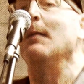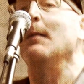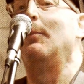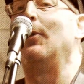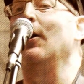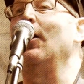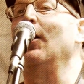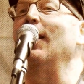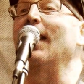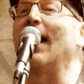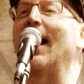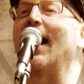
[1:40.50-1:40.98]

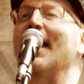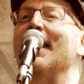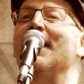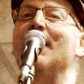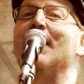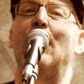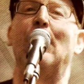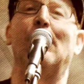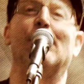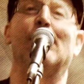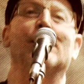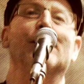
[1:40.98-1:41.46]
But I
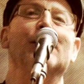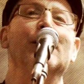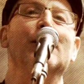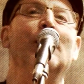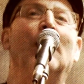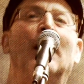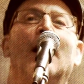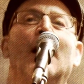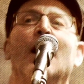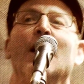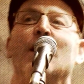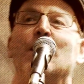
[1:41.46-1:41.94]

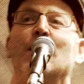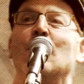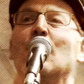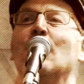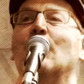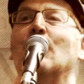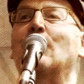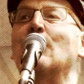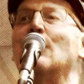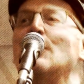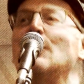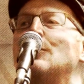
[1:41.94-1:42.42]
know
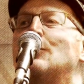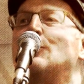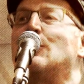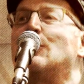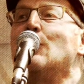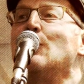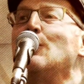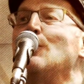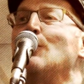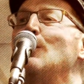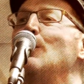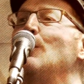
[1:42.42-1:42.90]
you could
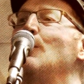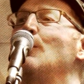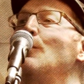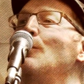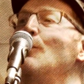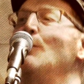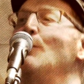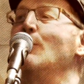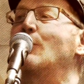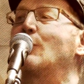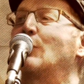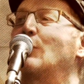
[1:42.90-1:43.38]

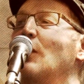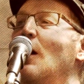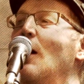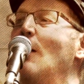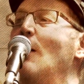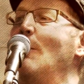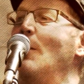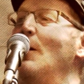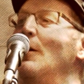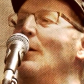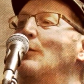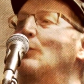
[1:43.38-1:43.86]
do
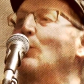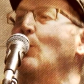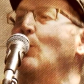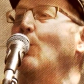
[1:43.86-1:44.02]
so much